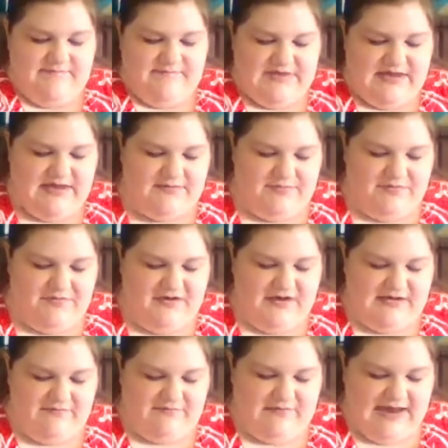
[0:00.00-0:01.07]
and
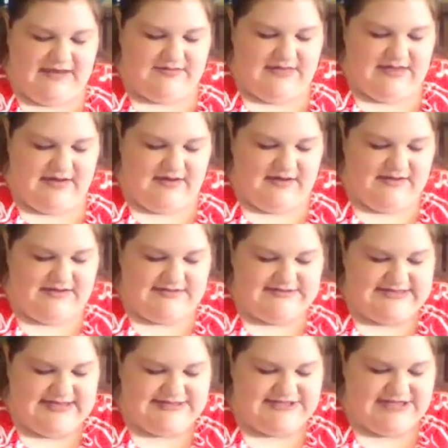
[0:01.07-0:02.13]
put right there in the
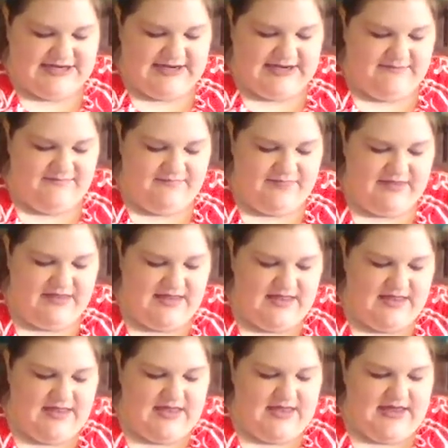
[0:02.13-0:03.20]
center.
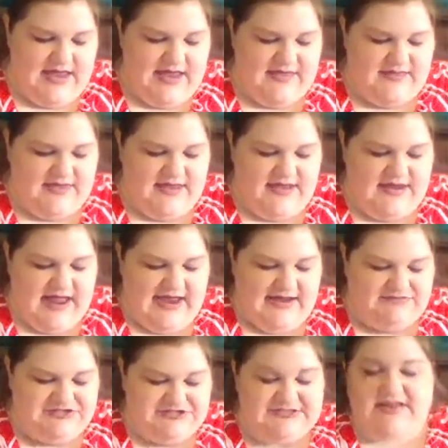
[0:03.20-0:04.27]
And then
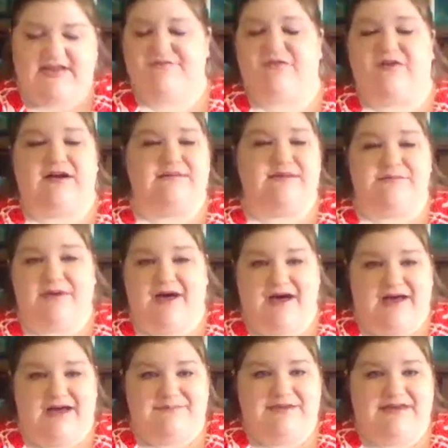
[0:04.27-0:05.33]
I'm just going to form a
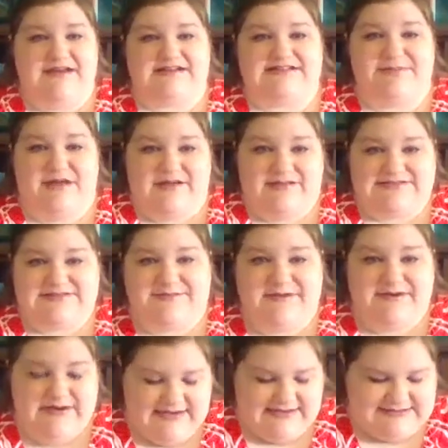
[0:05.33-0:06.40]
ball because balls are
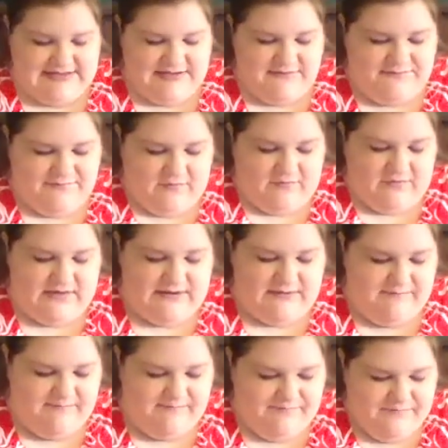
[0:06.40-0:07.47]
pretty easy to
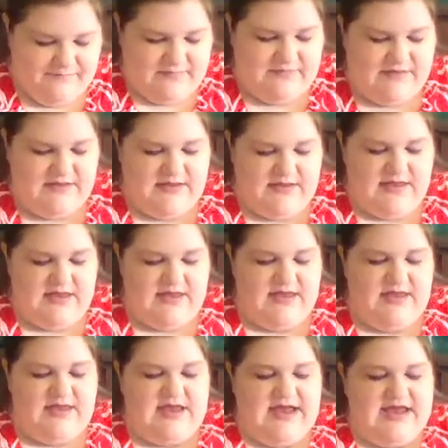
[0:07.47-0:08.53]
form.
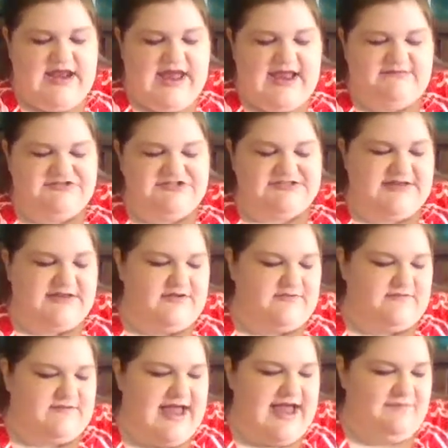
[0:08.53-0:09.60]
And I'm just going to
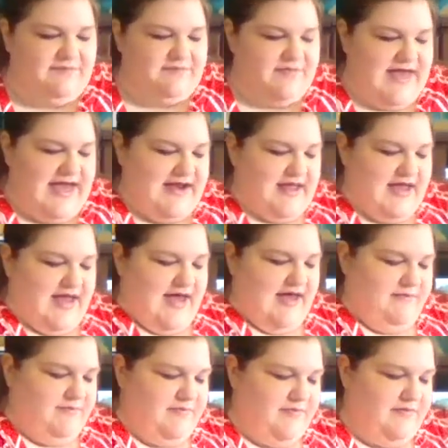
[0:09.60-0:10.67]
wrap that
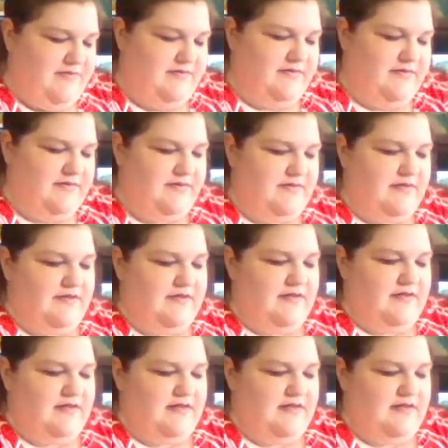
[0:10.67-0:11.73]
up
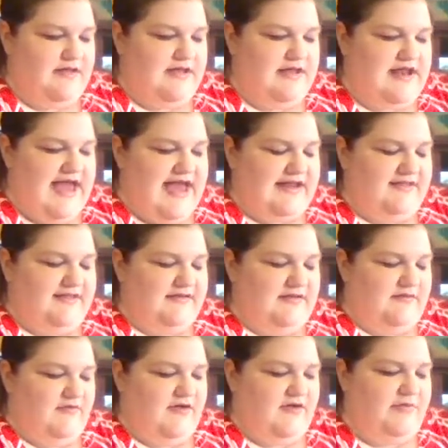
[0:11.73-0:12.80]
and add a
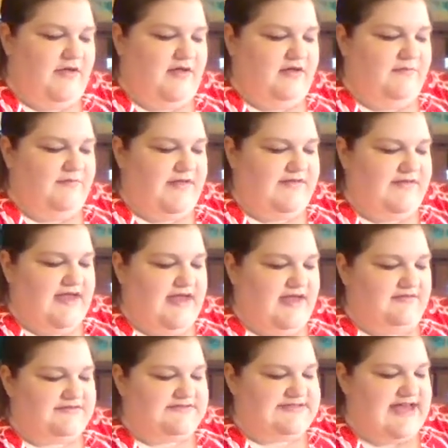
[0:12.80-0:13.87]
little more pulp on the
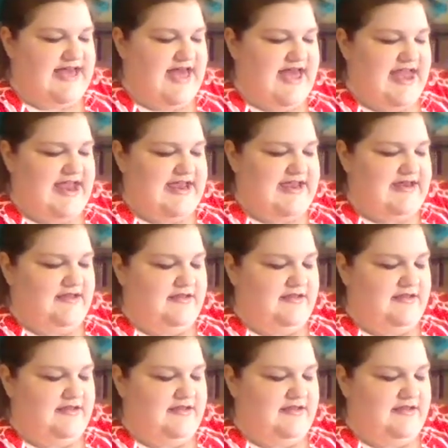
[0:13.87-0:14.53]
outside